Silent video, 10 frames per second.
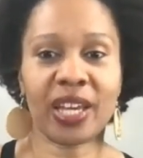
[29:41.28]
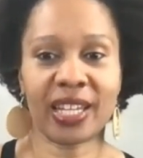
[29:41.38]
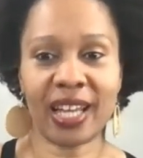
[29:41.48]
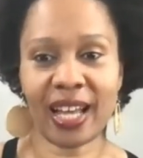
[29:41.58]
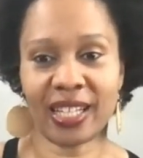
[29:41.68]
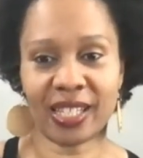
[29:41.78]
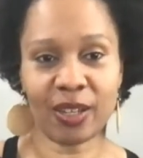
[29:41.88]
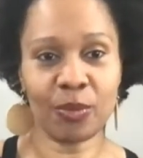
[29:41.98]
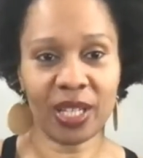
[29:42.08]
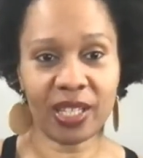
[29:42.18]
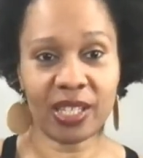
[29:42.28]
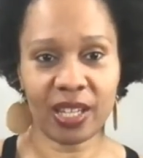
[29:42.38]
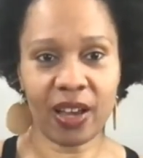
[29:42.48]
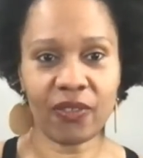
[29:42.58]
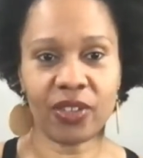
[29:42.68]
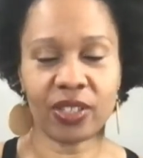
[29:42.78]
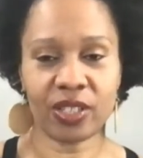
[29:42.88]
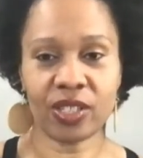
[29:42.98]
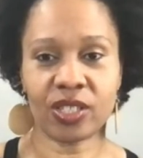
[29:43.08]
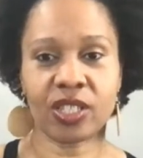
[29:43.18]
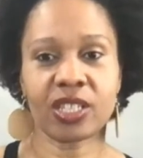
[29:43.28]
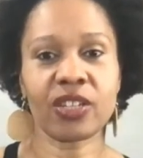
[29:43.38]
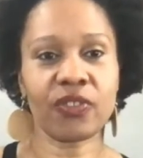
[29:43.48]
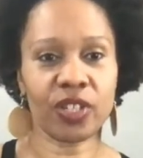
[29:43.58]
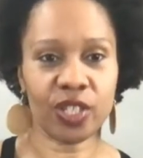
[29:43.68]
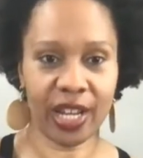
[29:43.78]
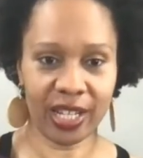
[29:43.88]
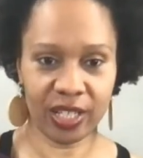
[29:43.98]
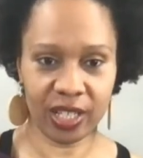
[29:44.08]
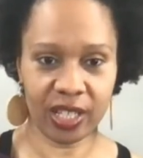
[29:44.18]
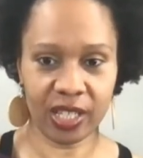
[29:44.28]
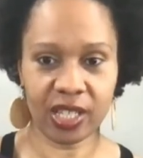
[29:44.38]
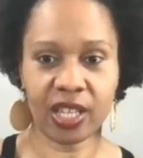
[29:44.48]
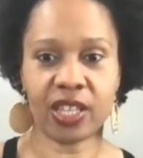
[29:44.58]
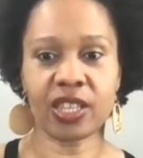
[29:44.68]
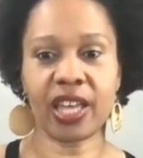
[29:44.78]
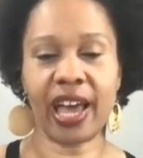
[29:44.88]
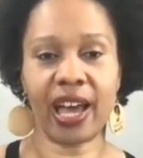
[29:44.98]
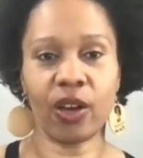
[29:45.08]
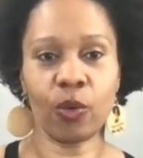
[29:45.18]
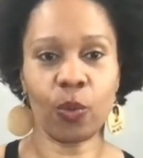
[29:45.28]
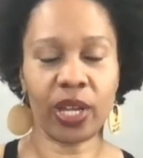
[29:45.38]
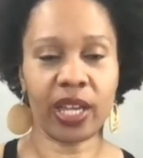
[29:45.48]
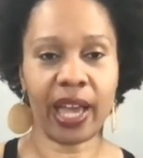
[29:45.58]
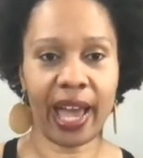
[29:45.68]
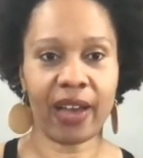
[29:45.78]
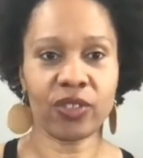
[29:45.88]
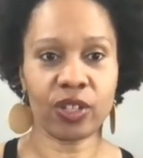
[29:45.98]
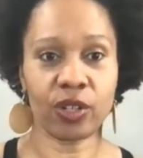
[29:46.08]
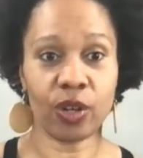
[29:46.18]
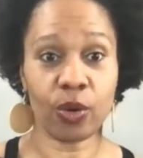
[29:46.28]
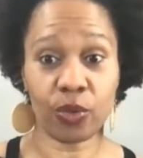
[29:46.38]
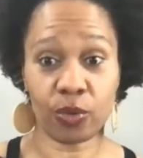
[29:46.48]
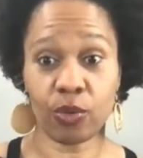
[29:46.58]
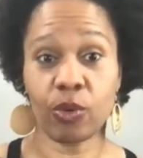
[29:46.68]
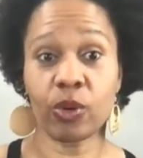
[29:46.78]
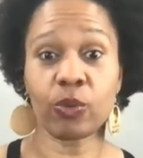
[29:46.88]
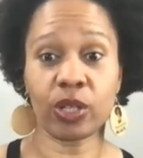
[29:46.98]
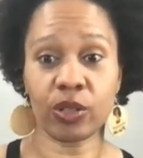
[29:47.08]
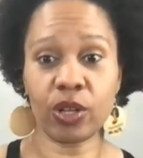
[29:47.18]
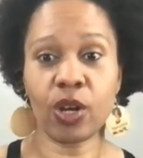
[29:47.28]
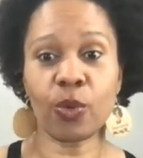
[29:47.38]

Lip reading: it's going to be good stuff. Just the different changes that we have to go through when we